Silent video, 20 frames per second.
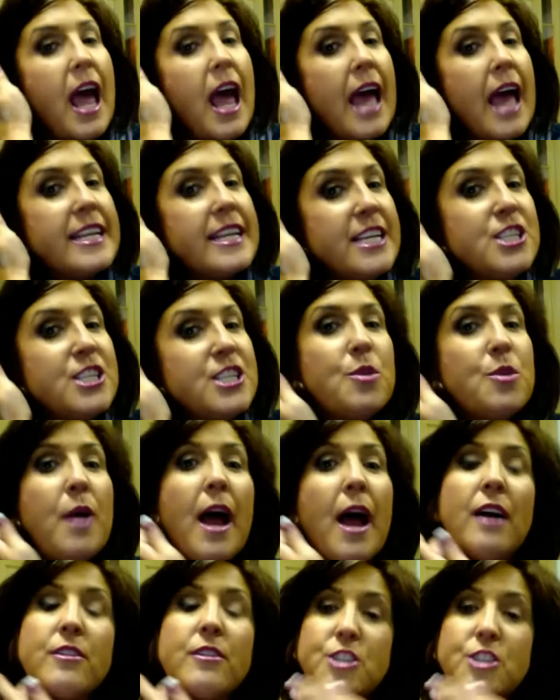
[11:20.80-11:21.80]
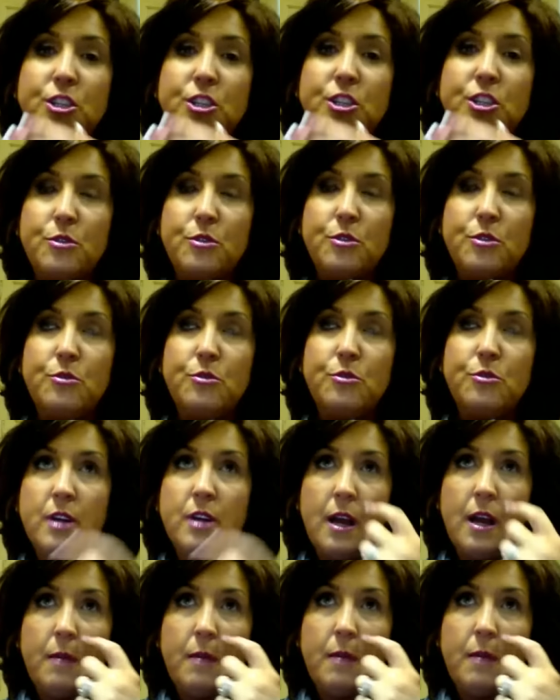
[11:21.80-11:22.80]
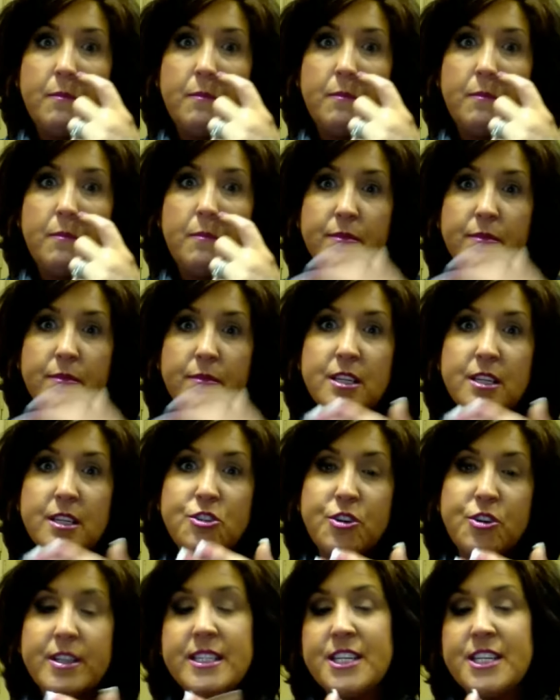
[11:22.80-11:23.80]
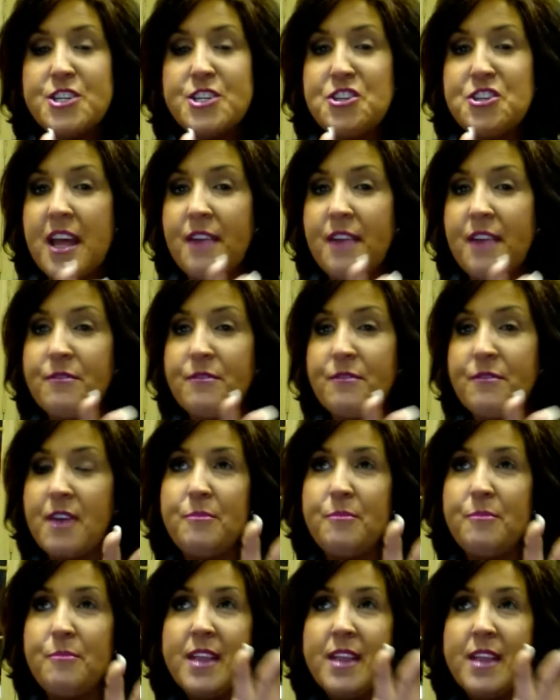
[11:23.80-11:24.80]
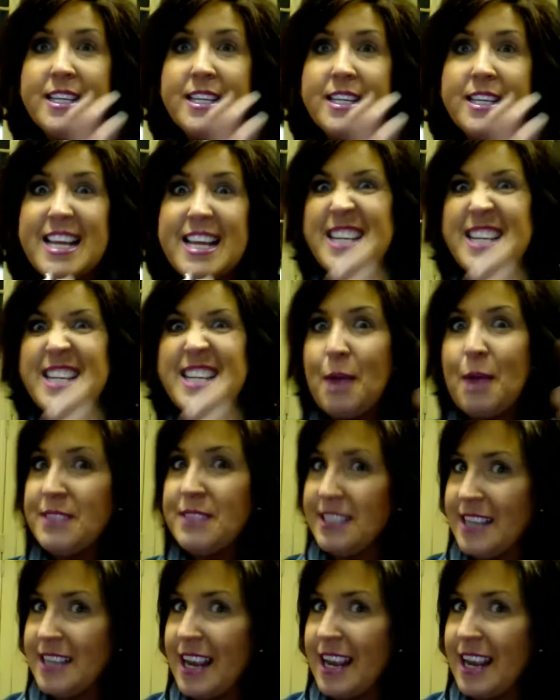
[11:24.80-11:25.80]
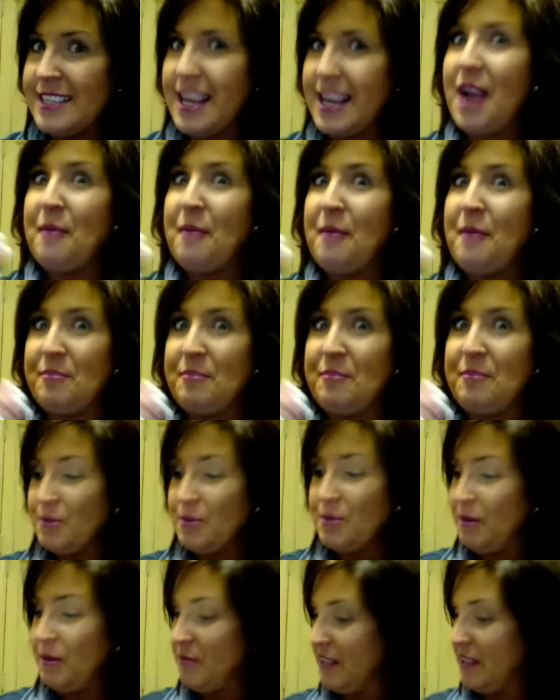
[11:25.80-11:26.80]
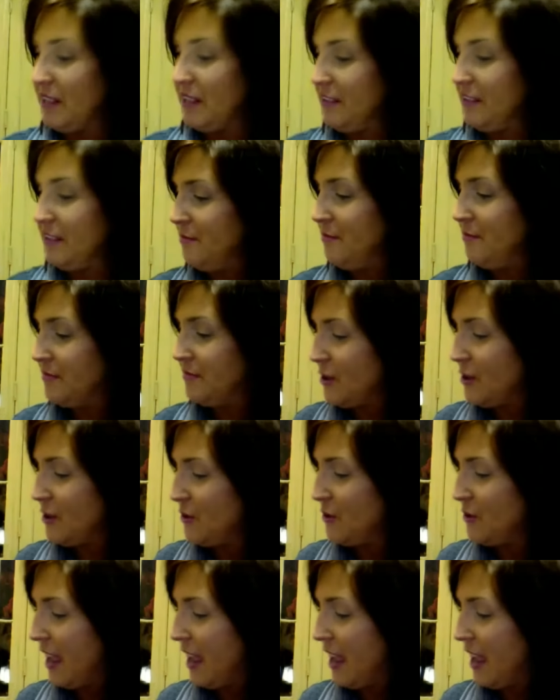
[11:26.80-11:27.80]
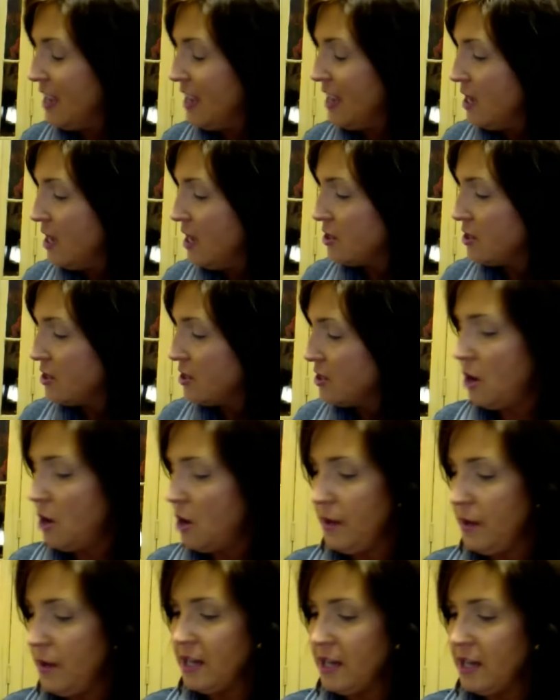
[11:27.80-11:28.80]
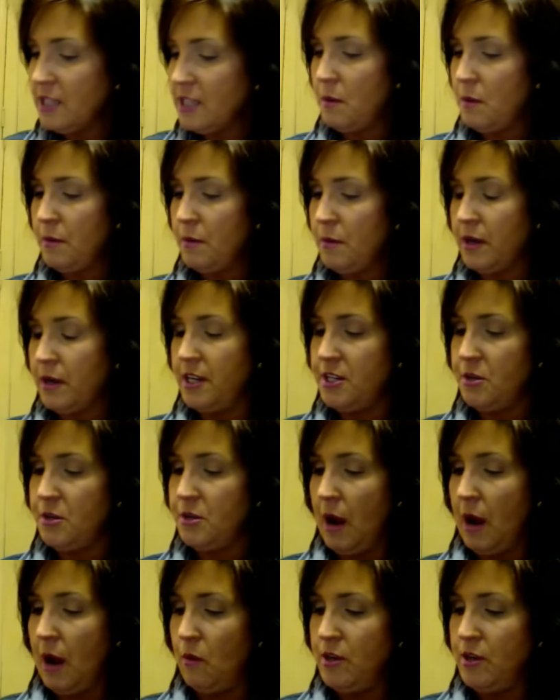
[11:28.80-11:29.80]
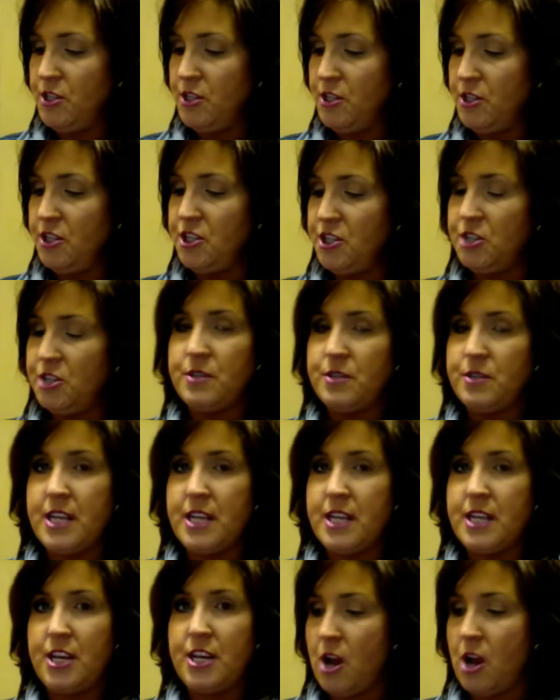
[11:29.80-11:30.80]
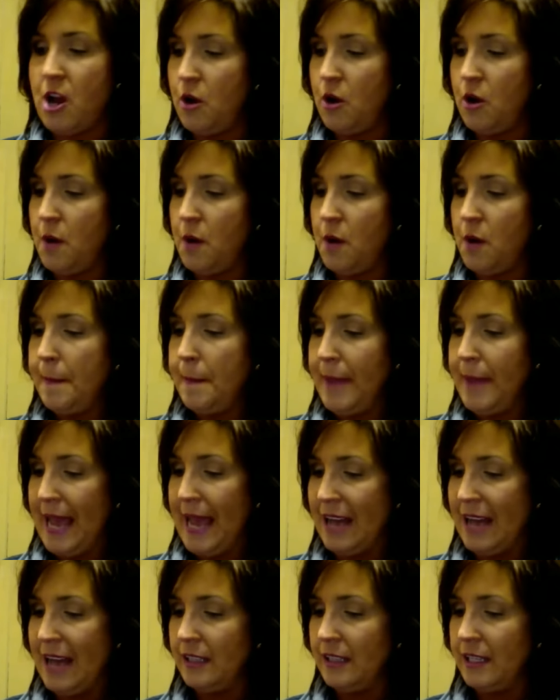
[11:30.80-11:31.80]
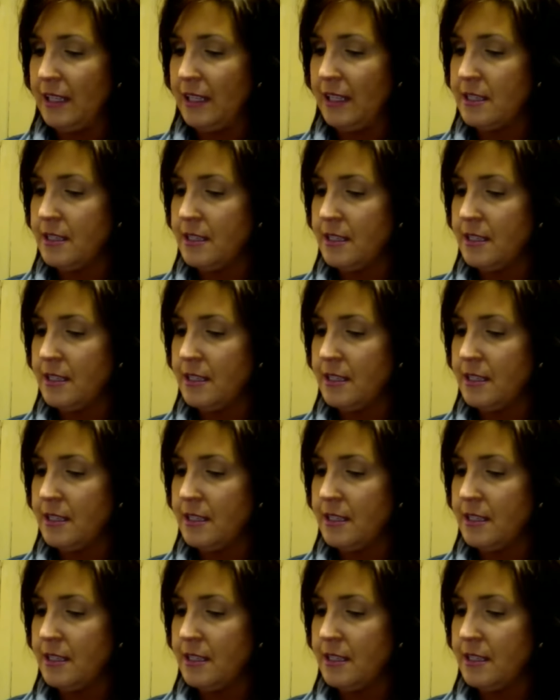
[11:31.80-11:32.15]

teach you how to transition that from daytime to nighttime. This will be really fun. Okay, so here's what we're going to do. I want you to choose in your own palette.